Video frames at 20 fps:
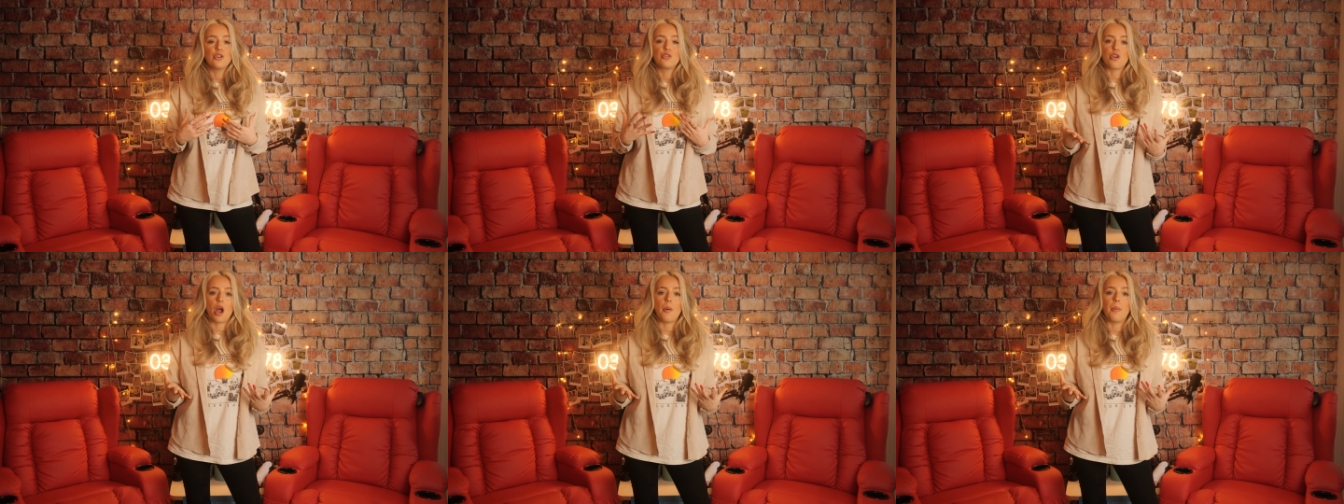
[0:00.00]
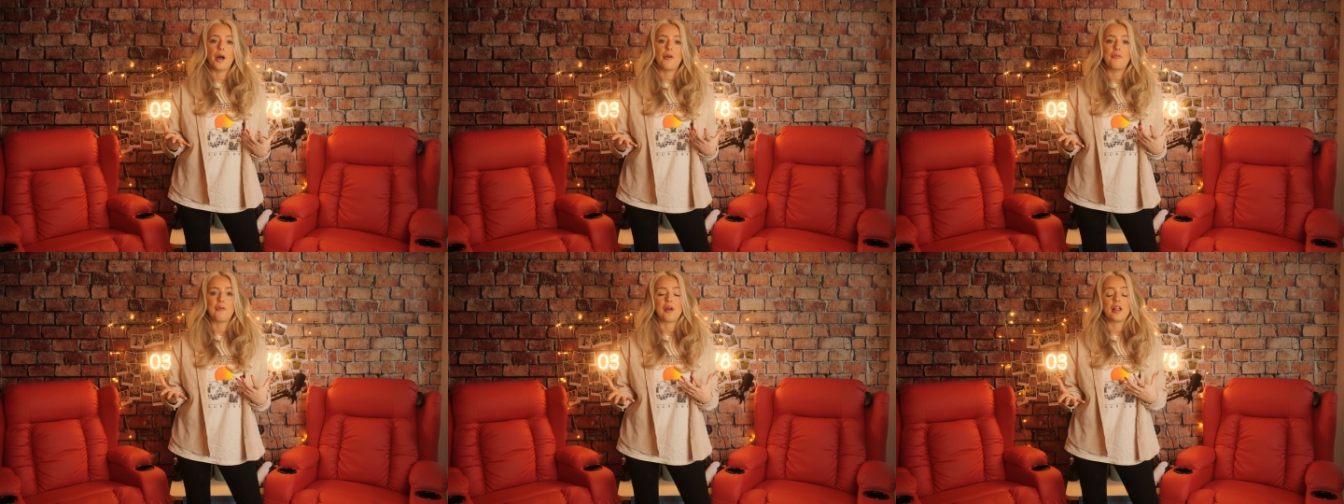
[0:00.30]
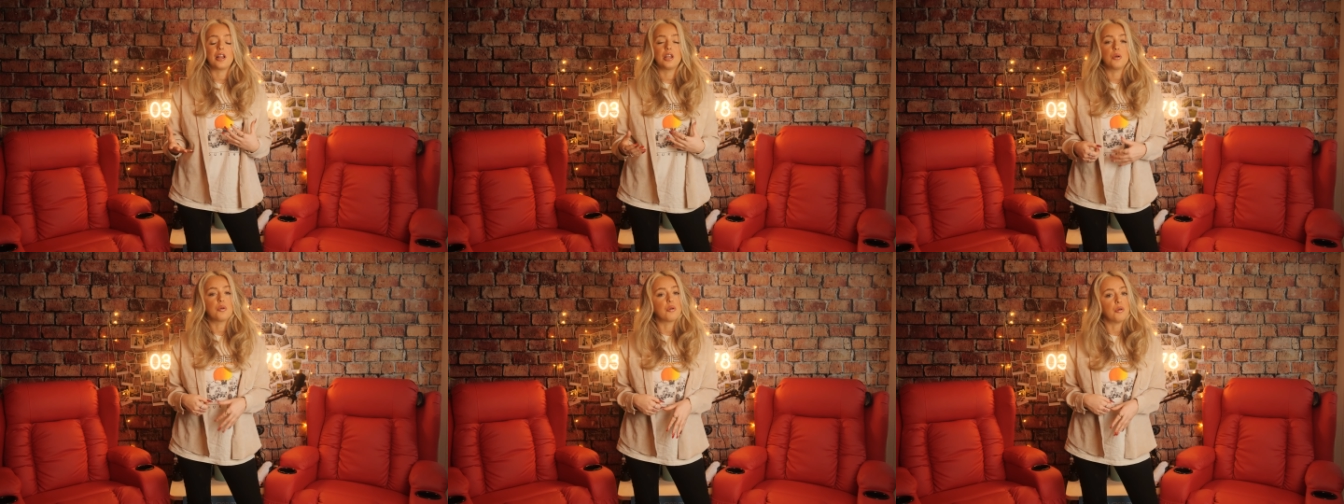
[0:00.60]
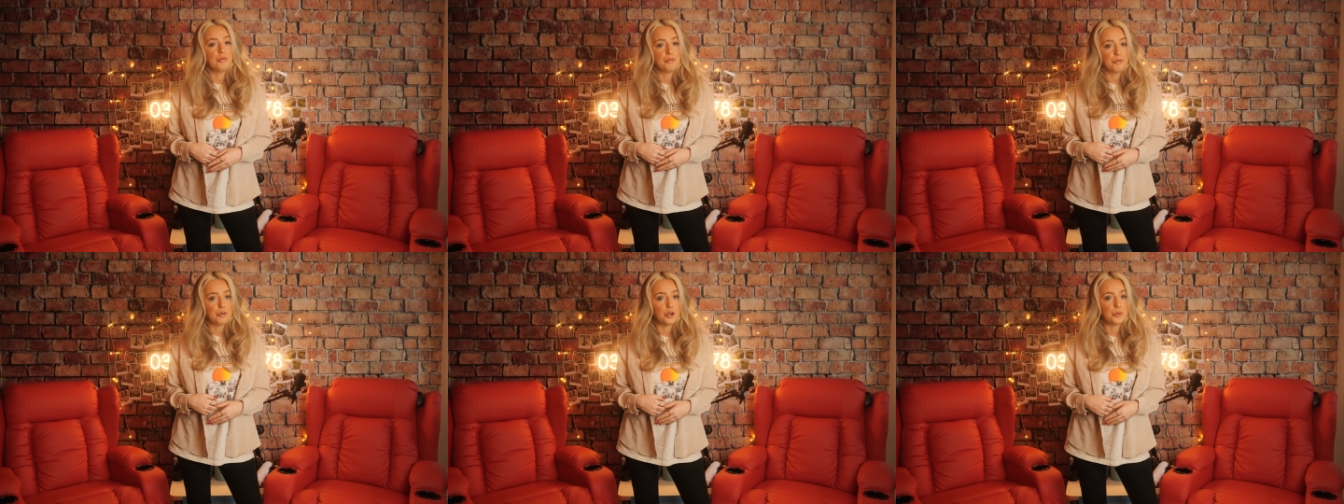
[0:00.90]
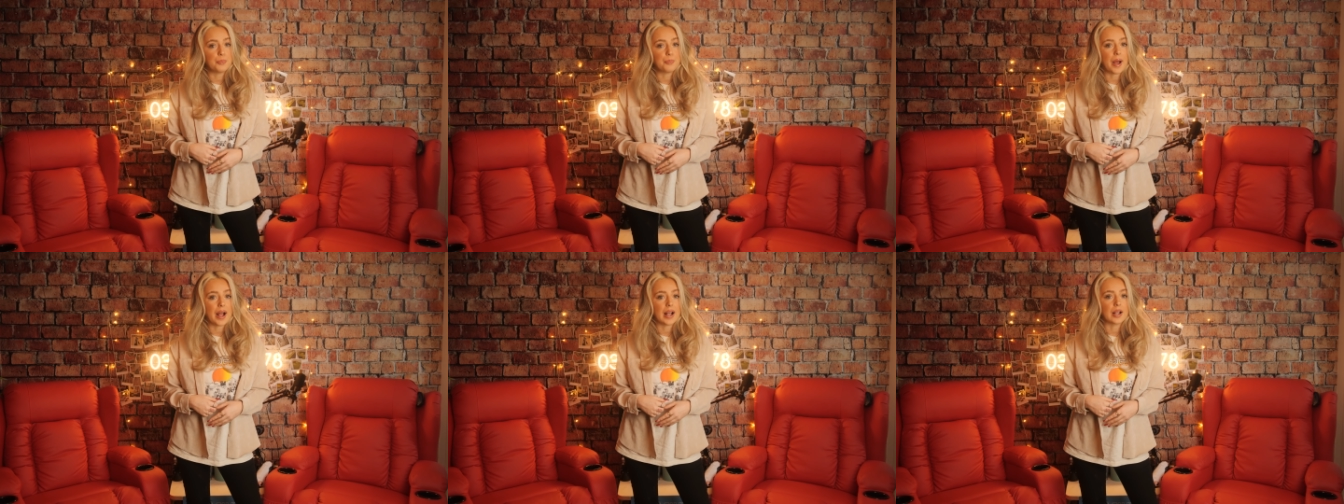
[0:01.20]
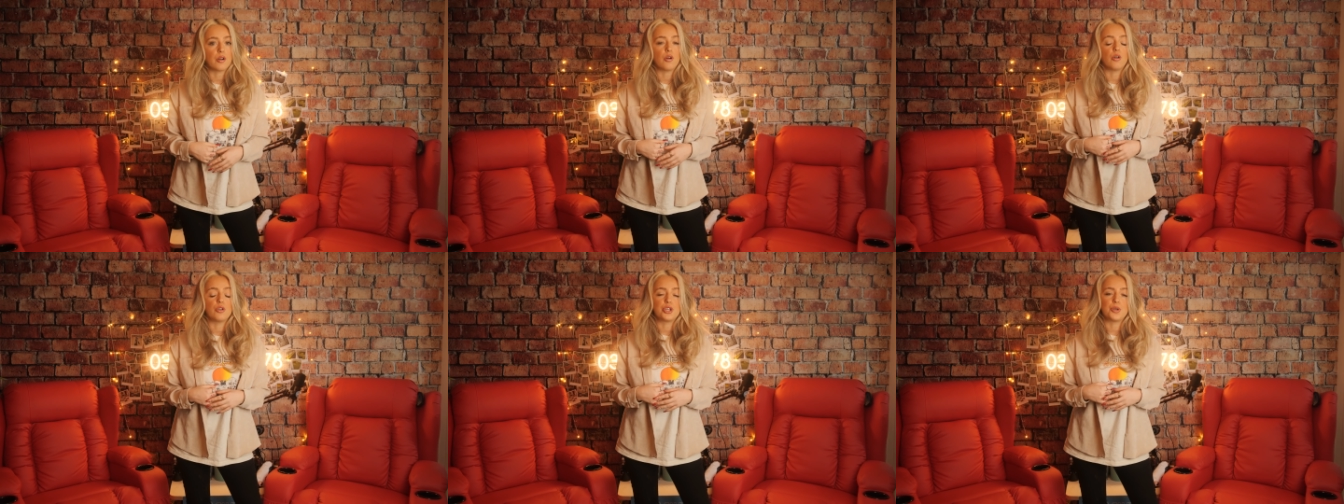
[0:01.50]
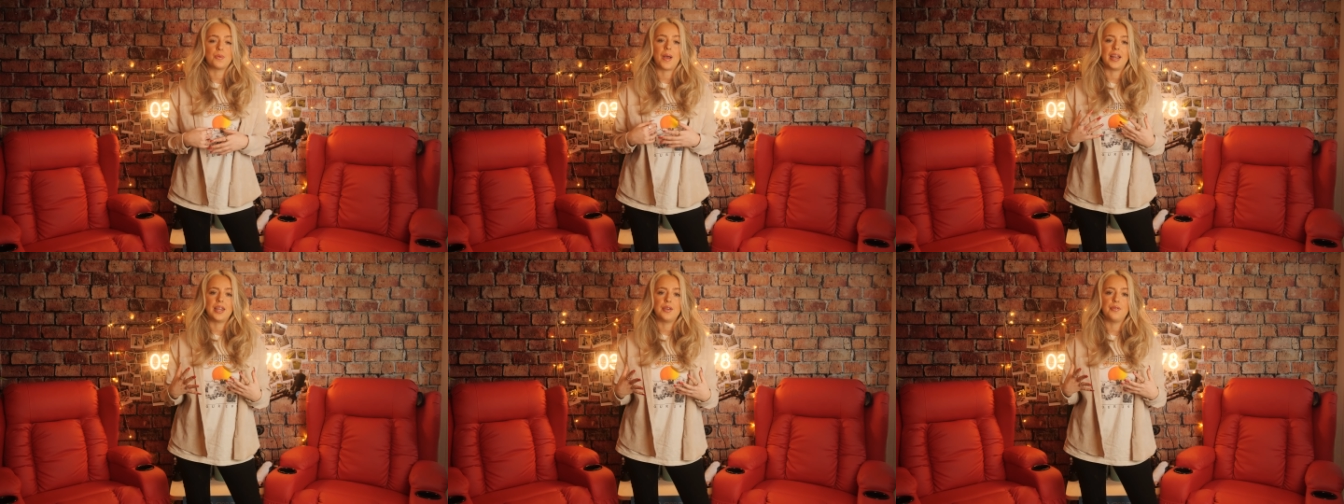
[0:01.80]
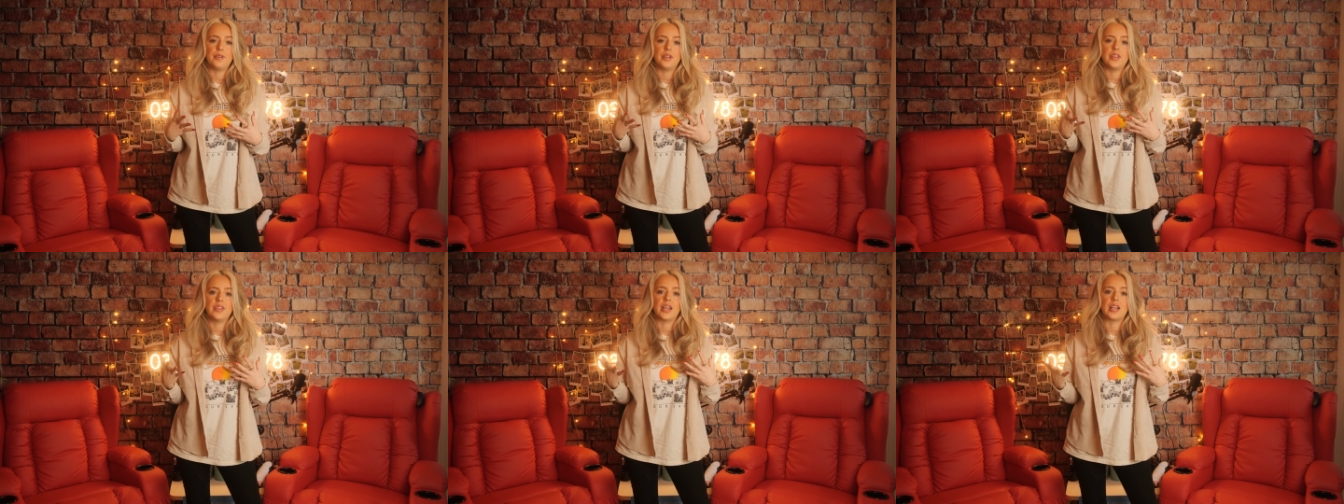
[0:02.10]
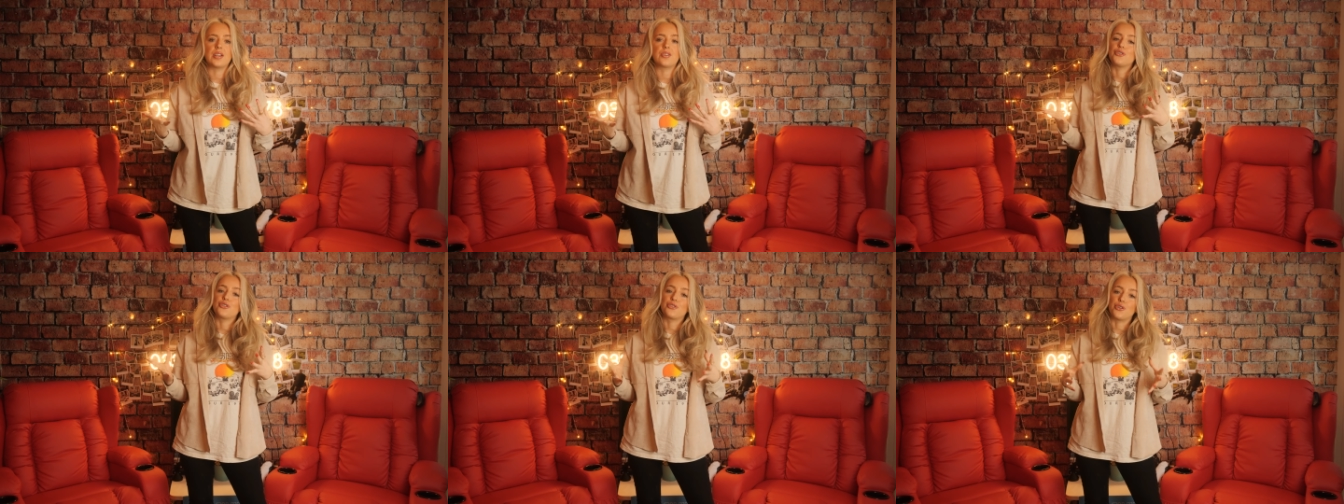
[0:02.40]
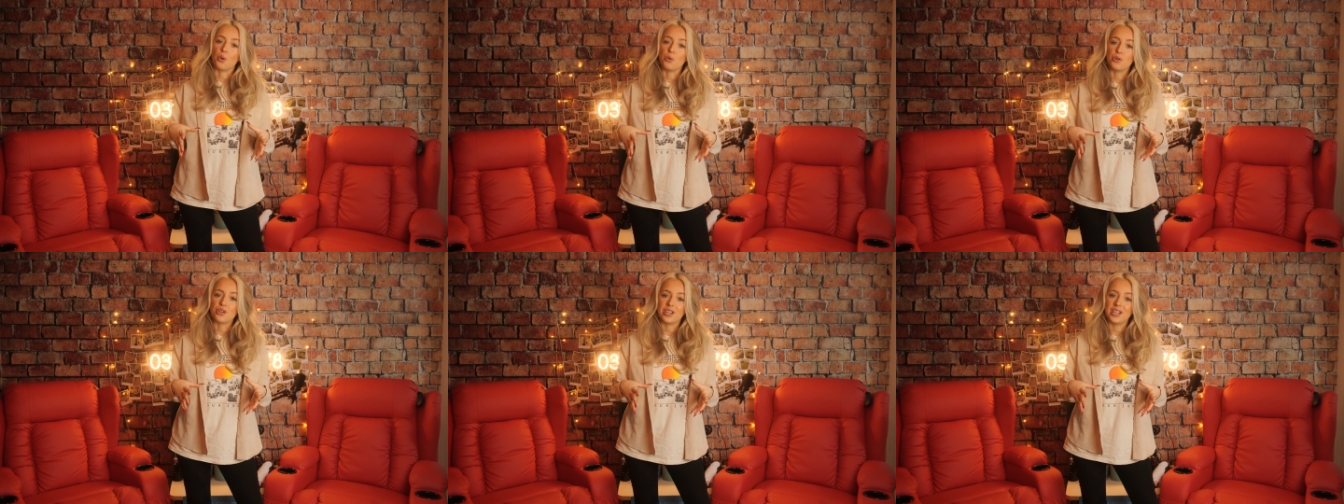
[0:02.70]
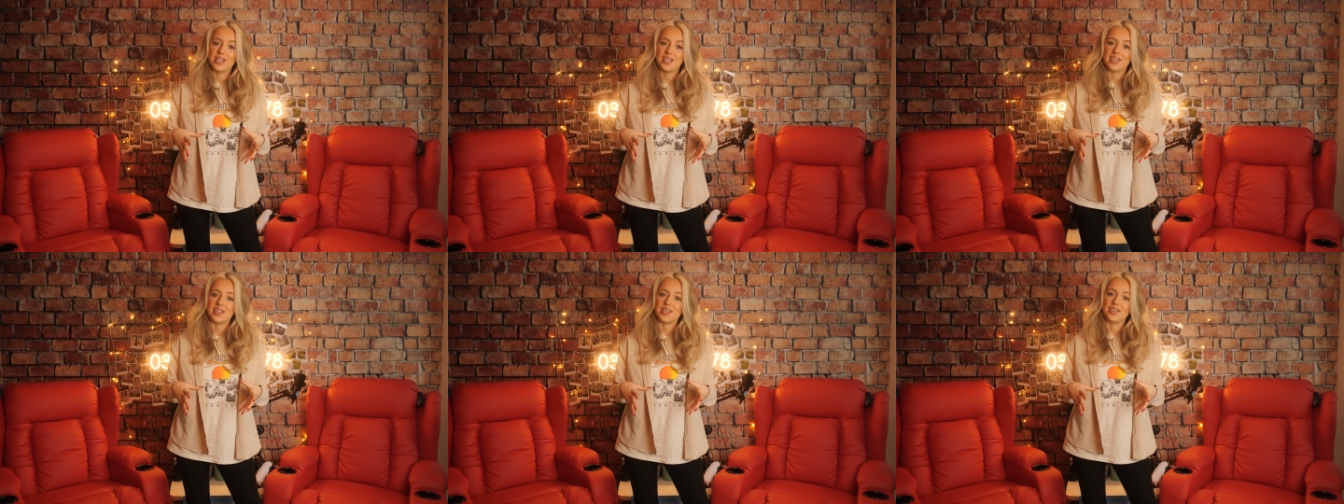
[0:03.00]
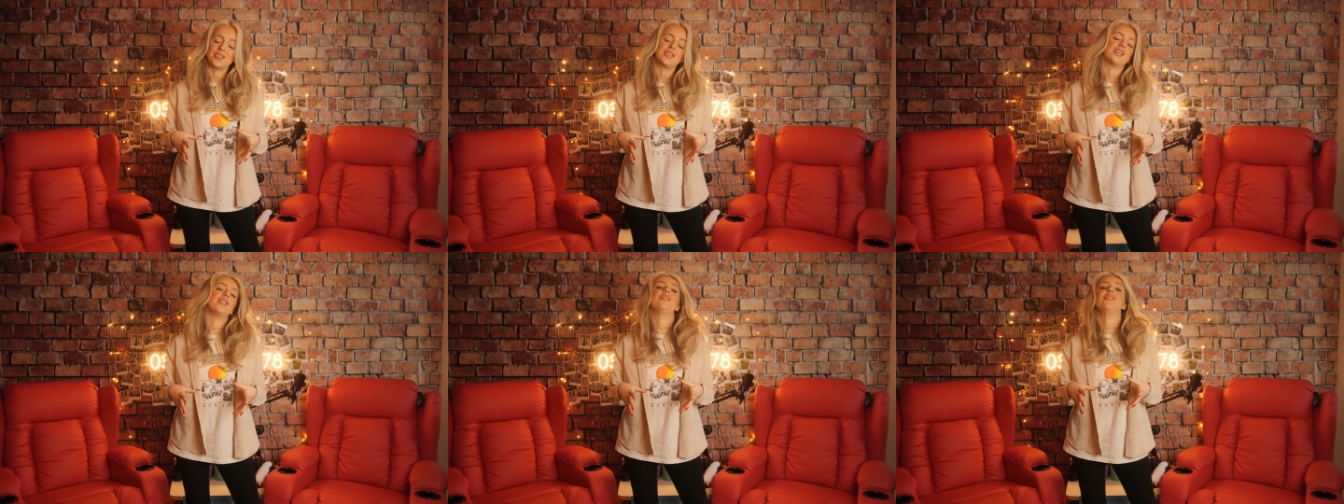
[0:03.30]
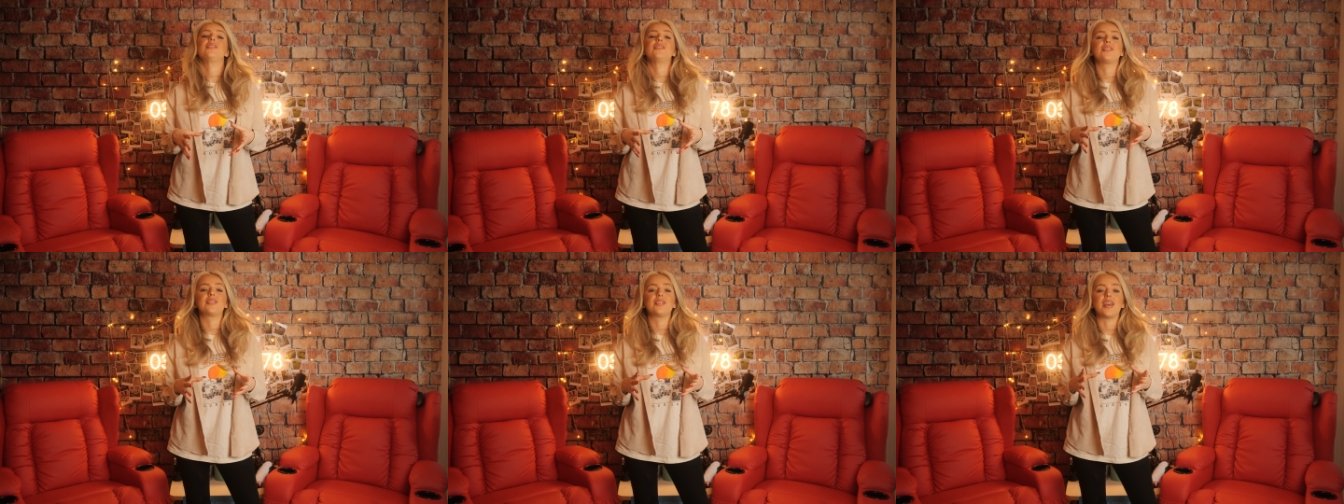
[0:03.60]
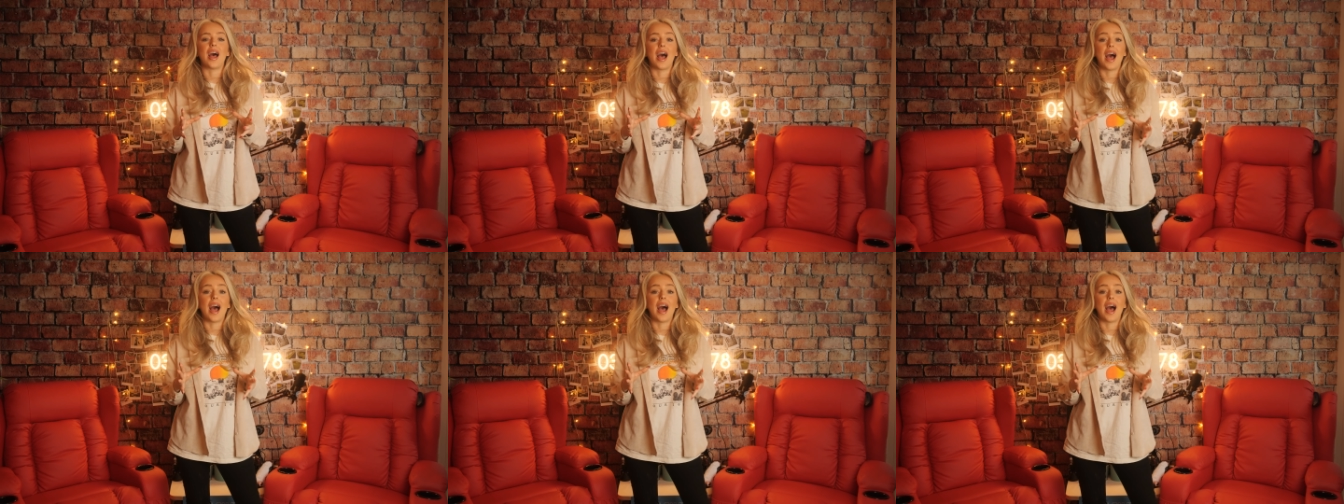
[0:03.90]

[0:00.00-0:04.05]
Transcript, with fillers: drop off at a local food bank, or do anything that's socially distanced